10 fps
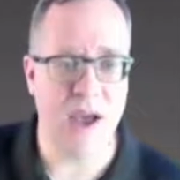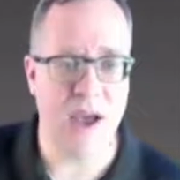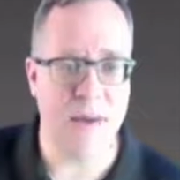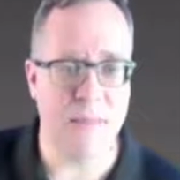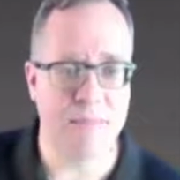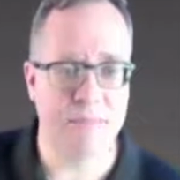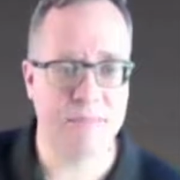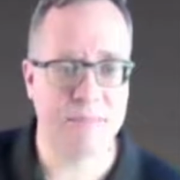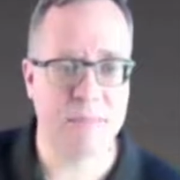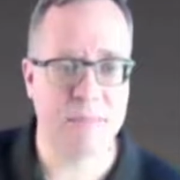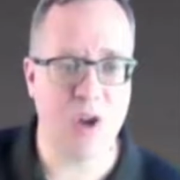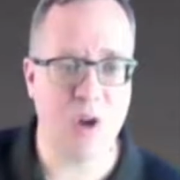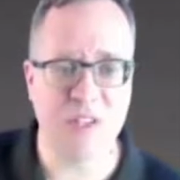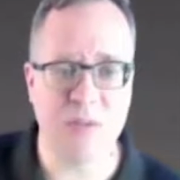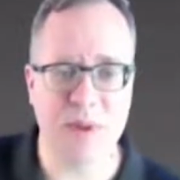Um,
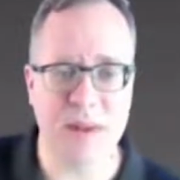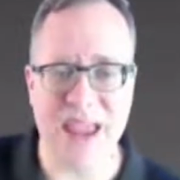code that's been